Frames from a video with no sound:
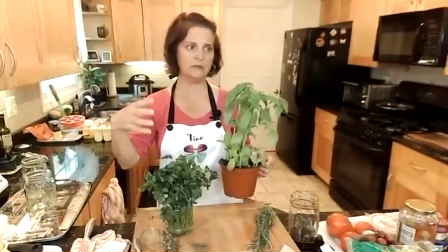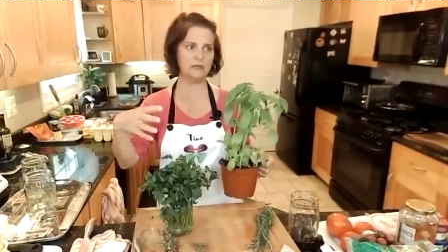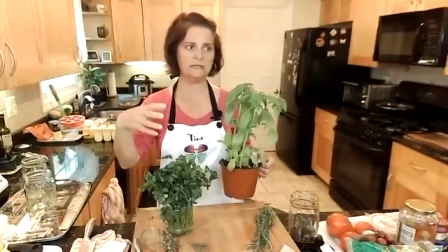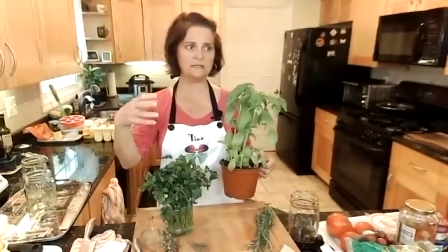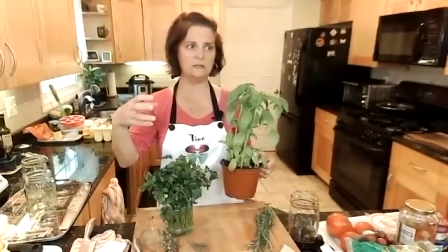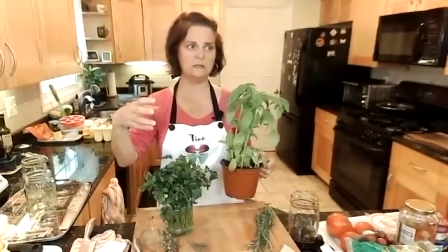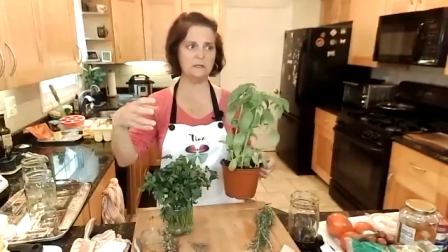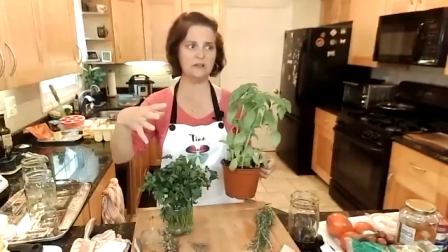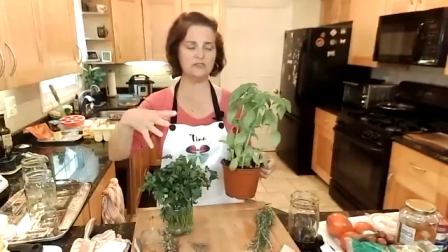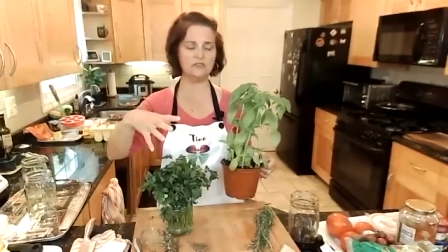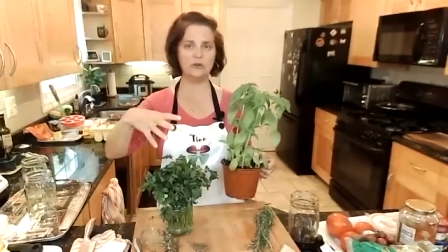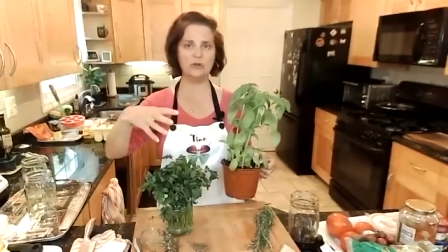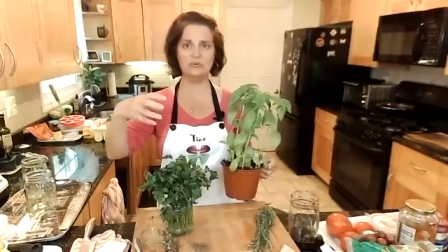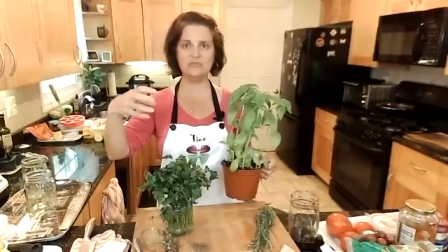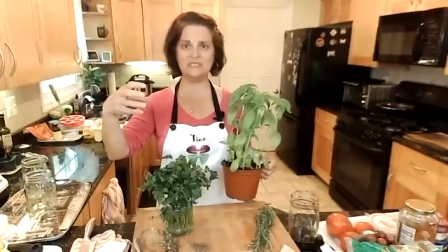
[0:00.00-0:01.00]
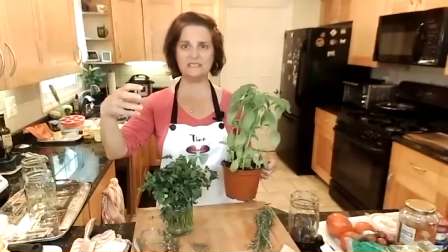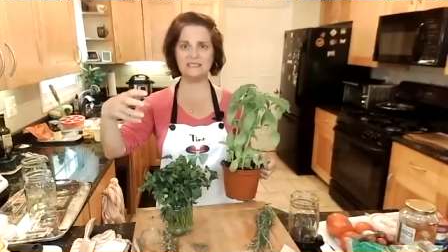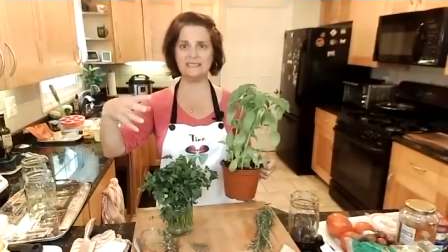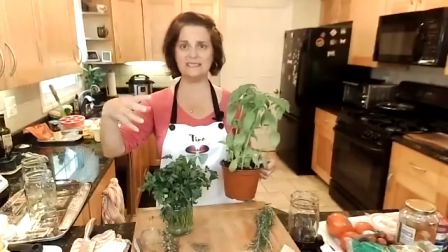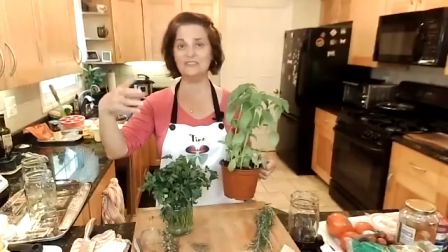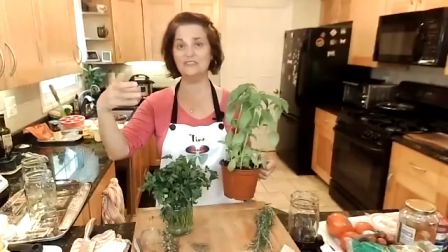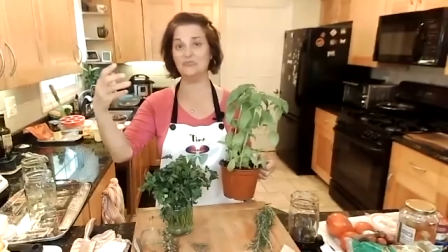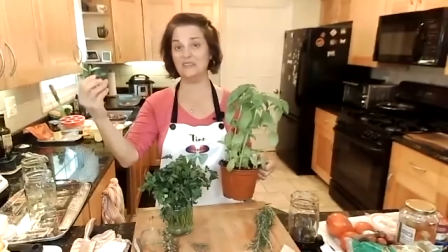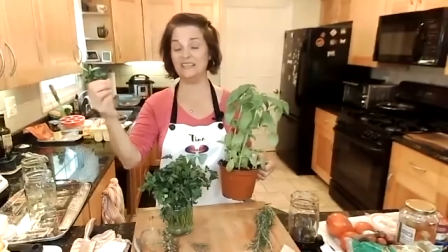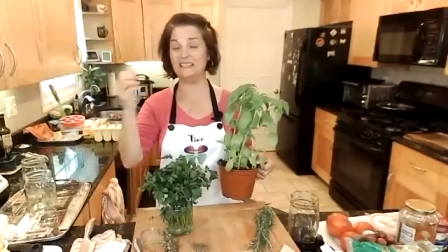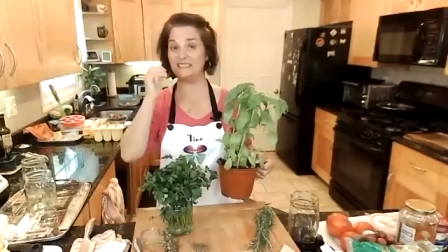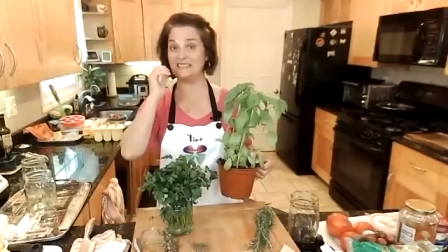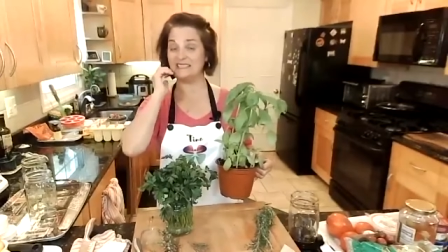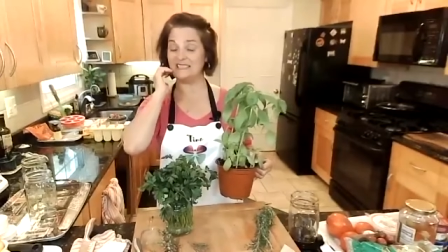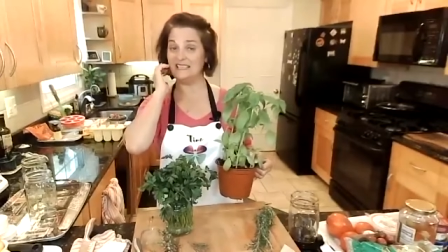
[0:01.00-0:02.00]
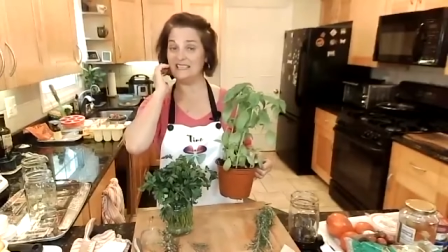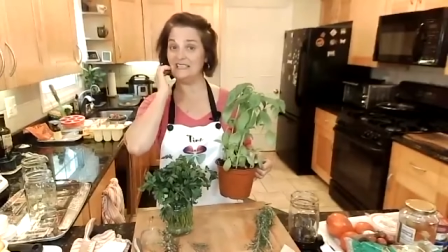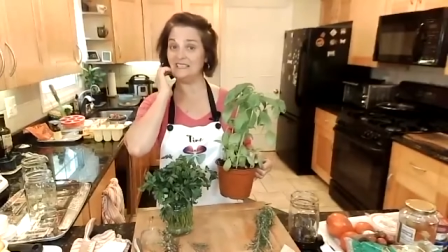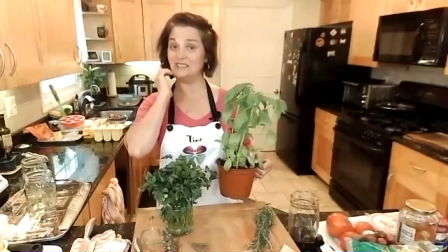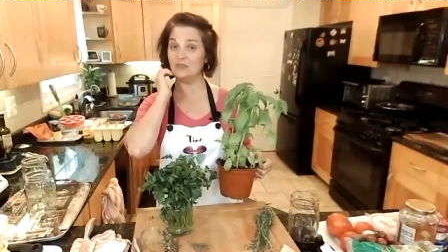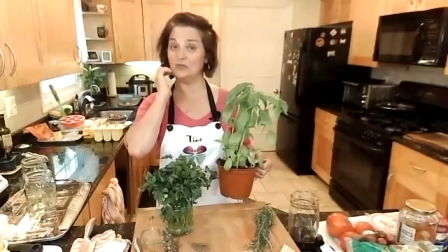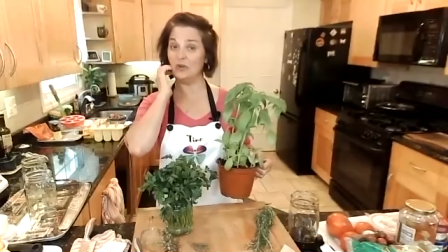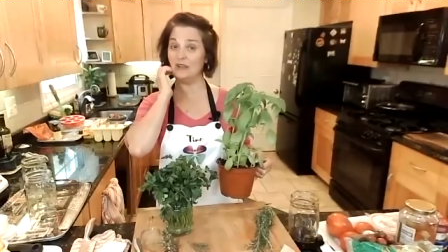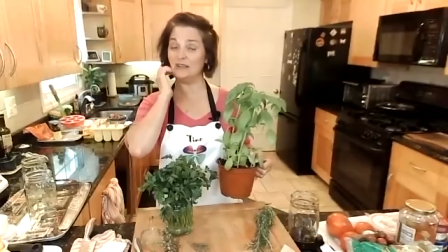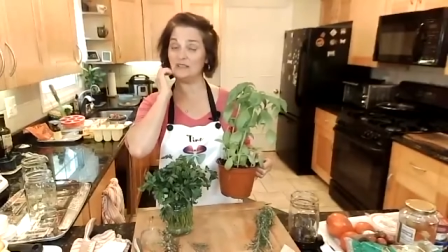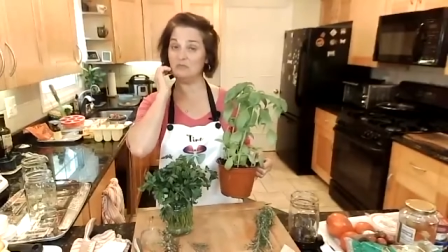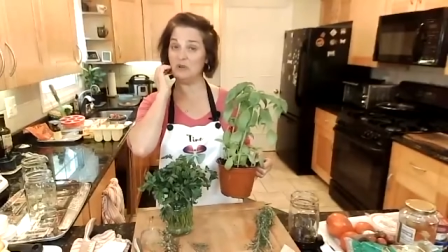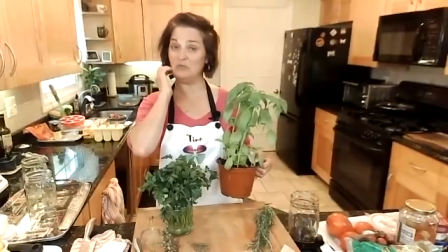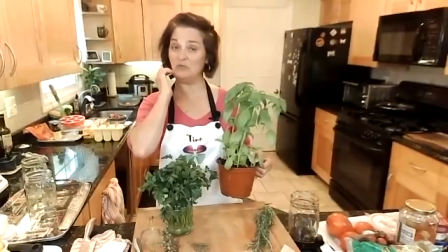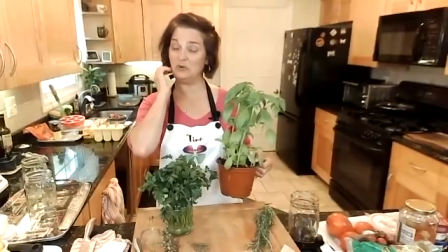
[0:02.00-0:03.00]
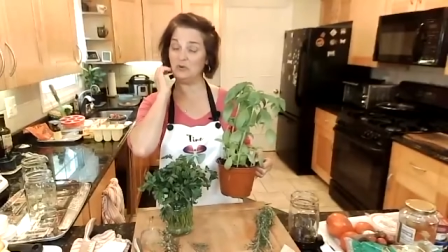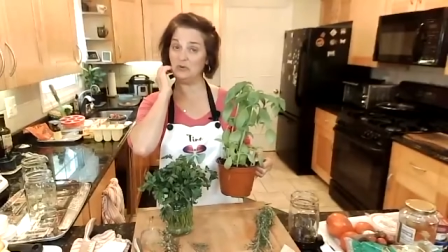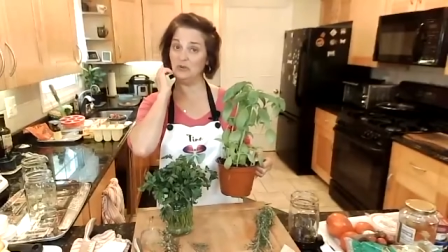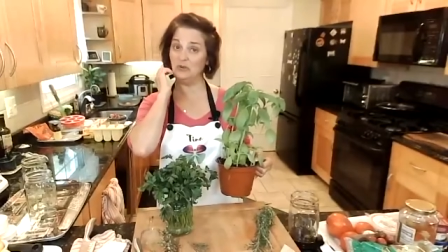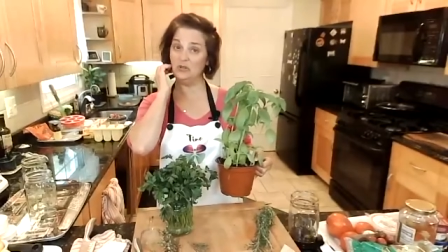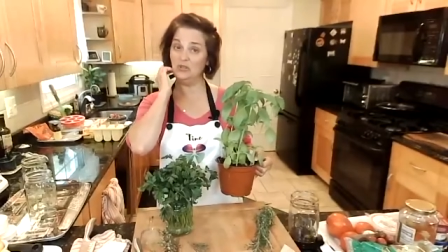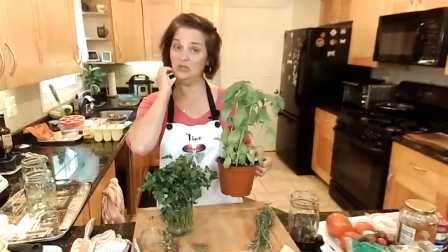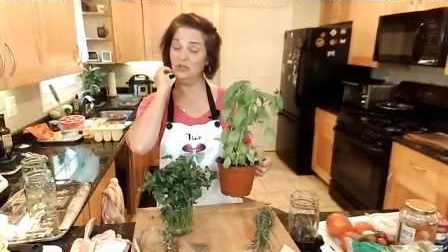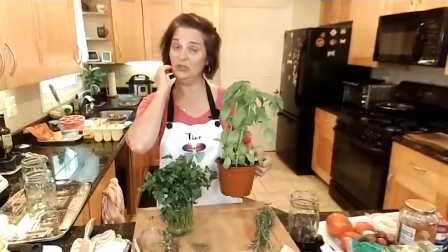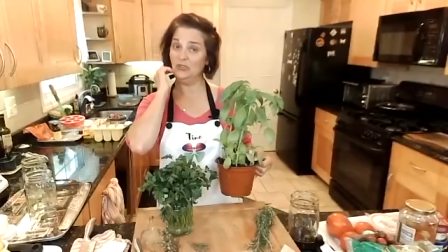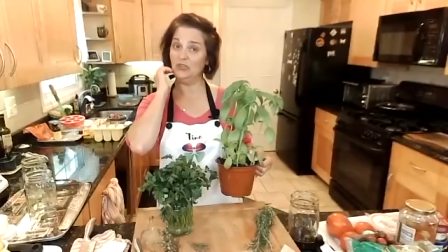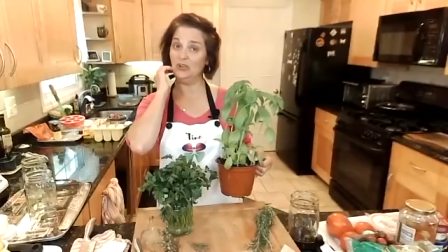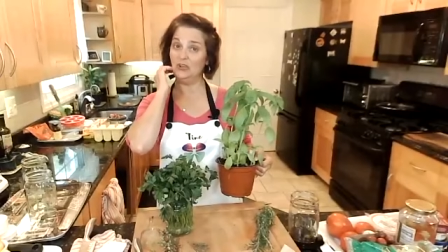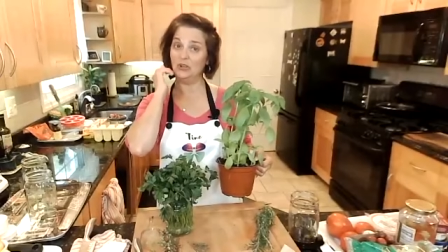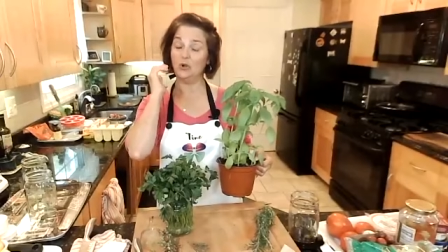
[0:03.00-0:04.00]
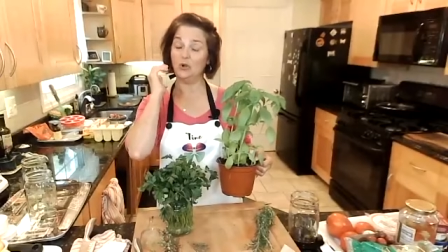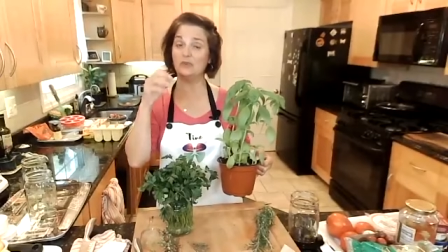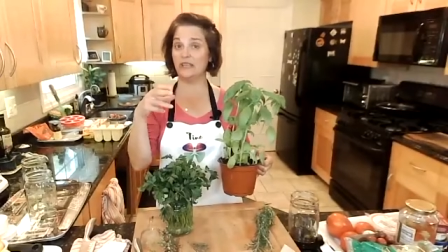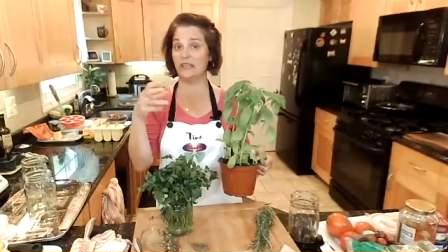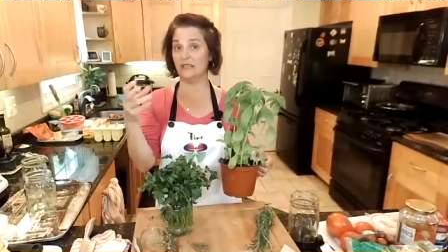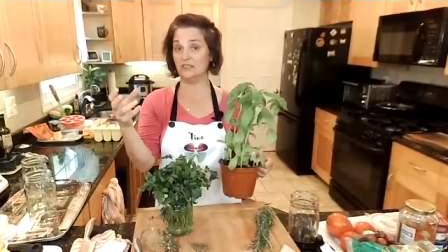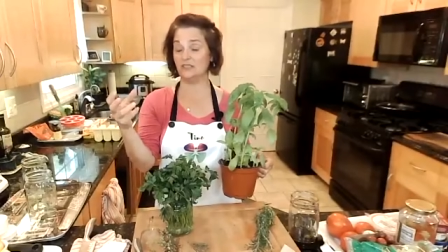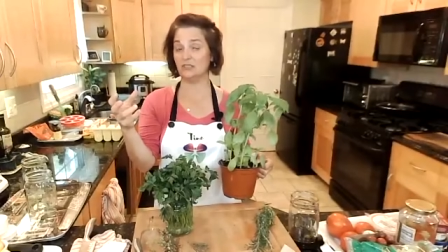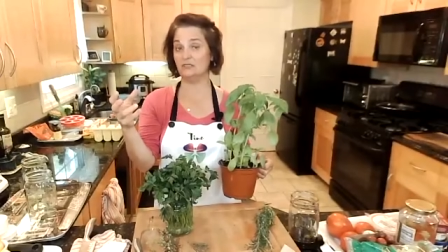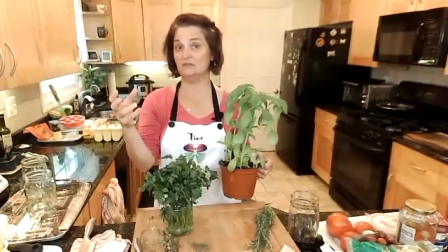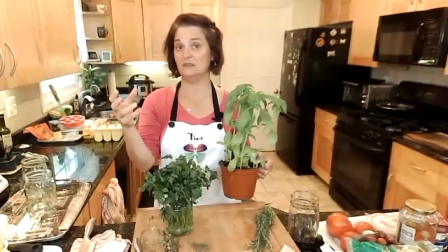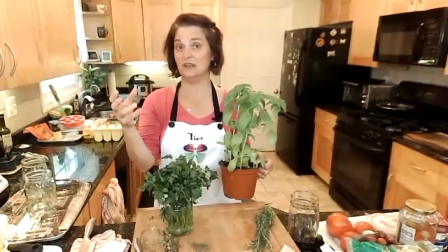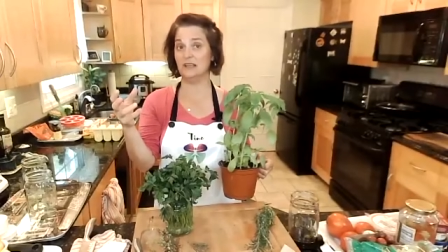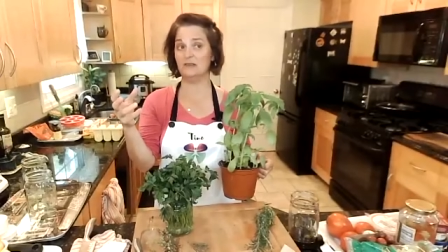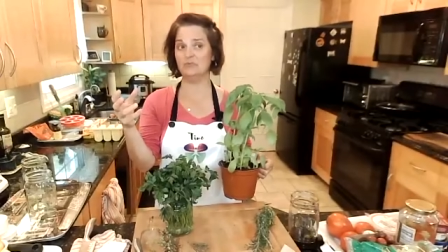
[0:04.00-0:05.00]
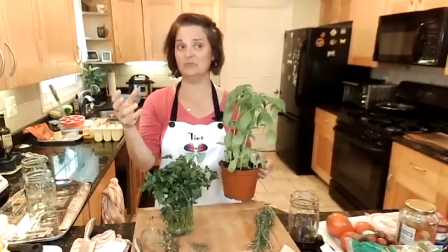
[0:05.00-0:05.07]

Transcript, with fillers: Like cilantro goes to seed. You could eat the seeds and grind them up for the coriander, right?